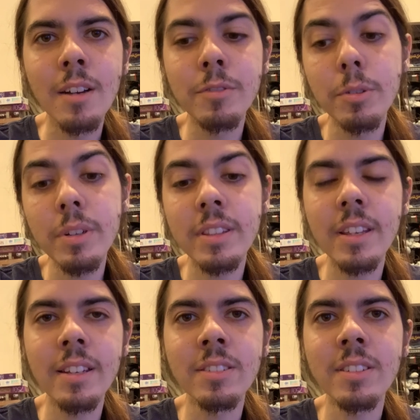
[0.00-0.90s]
doing
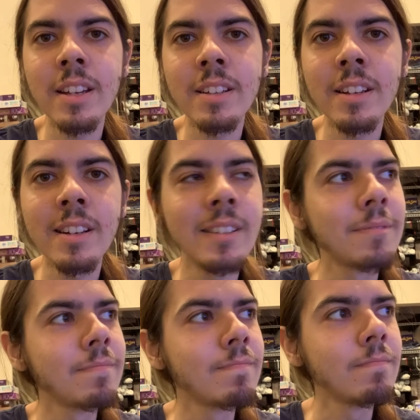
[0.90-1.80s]
things. And
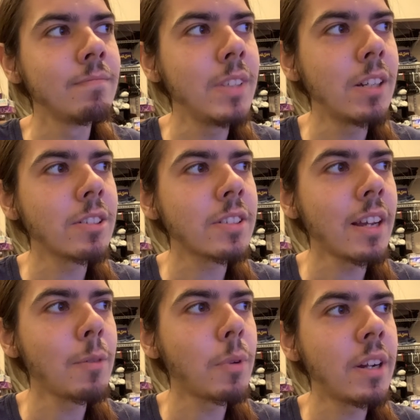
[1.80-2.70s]
just
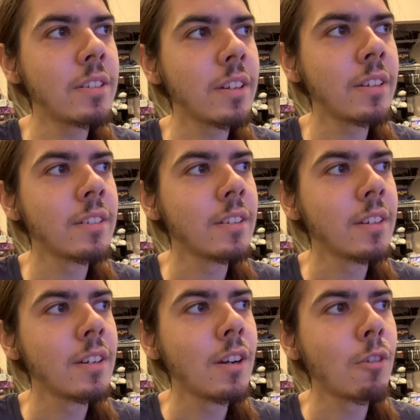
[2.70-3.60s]
kind of wanted to
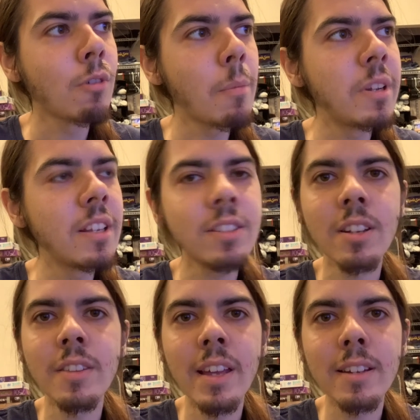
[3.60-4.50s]
reminisce
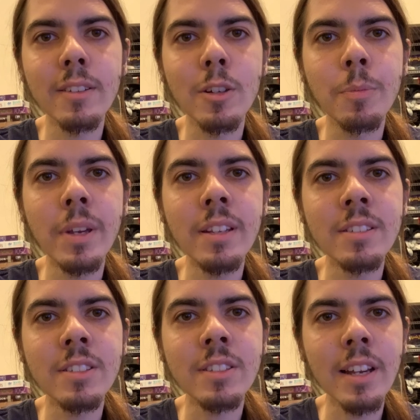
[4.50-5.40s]
on that a little bit
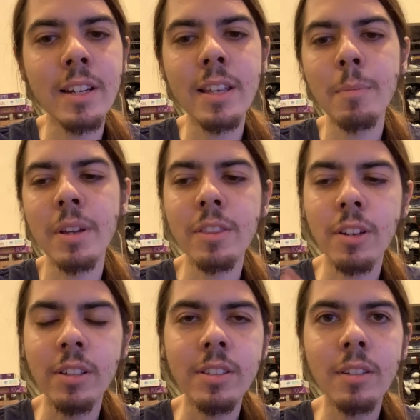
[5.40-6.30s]
and just kind of get my
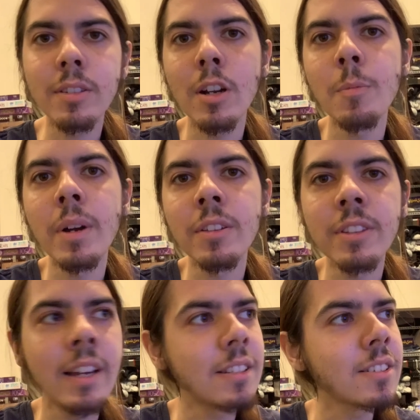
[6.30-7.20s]
thoughts out there about
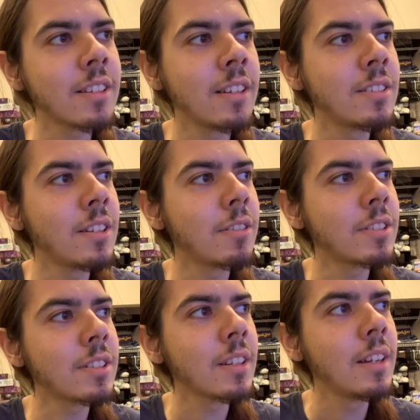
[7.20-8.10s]
that, just because
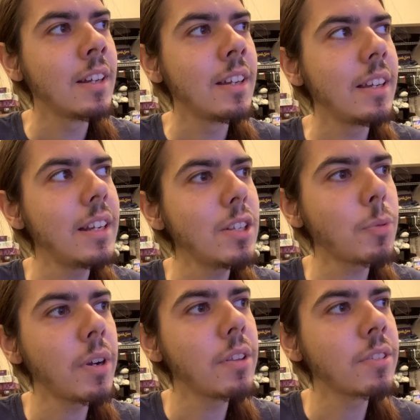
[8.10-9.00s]
it is
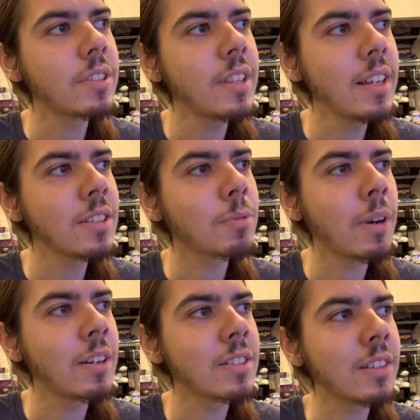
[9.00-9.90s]
one of those things
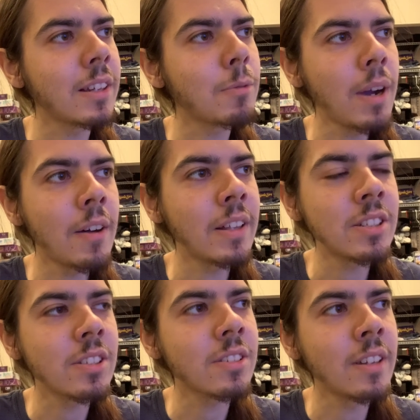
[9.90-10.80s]
where it's like, wow,
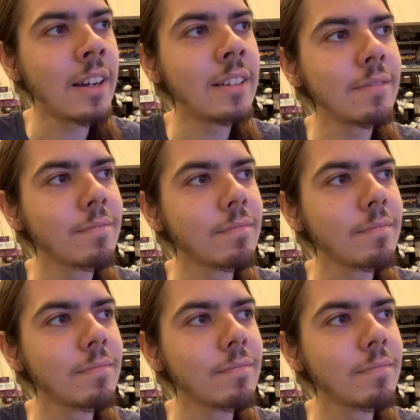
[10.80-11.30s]
it's just not